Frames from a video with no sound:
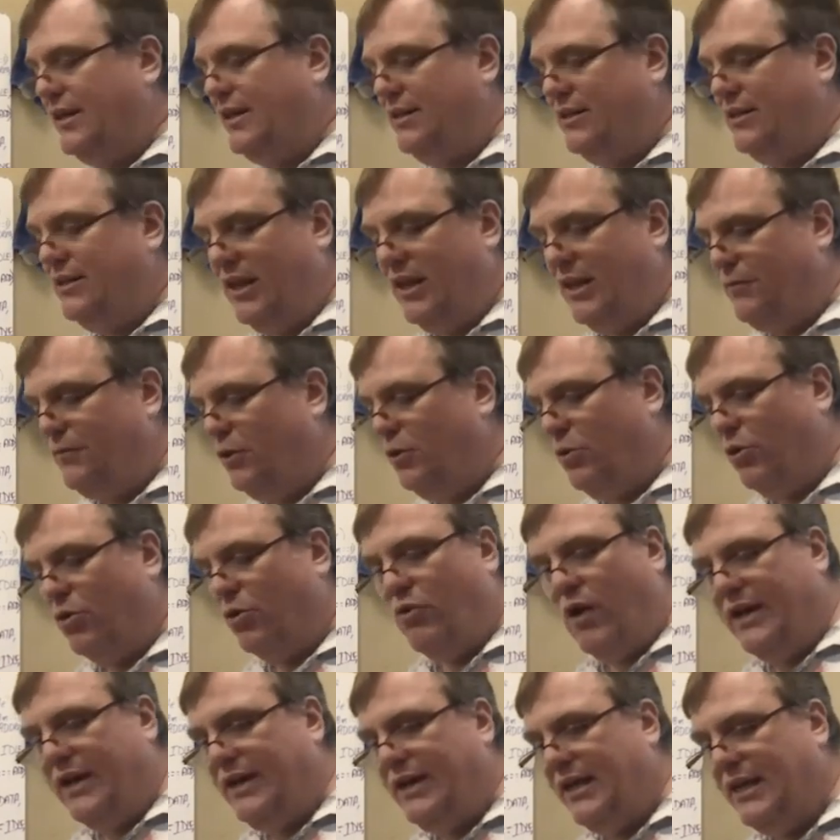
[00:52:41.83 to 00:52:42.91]
if you were
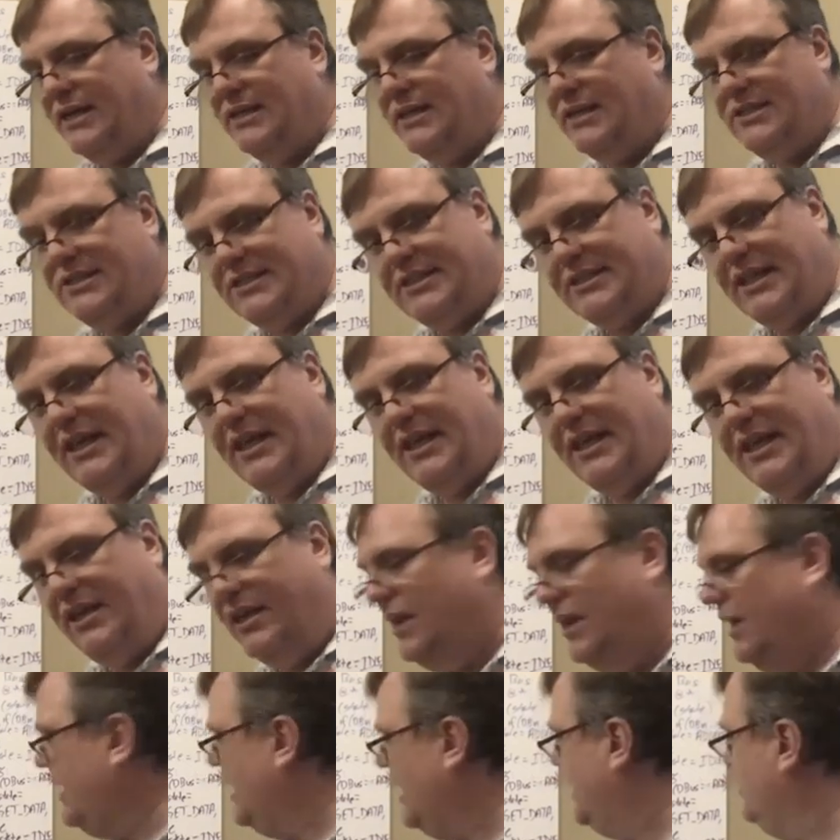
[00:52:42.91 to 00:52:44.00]
writing in C
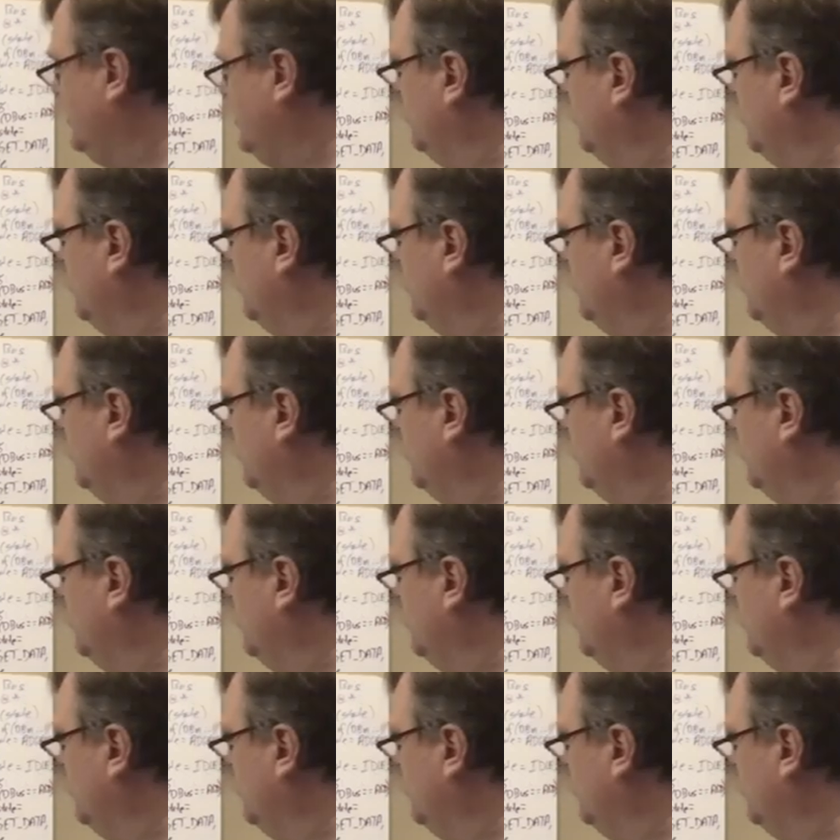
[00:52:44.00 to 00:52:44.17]
and you were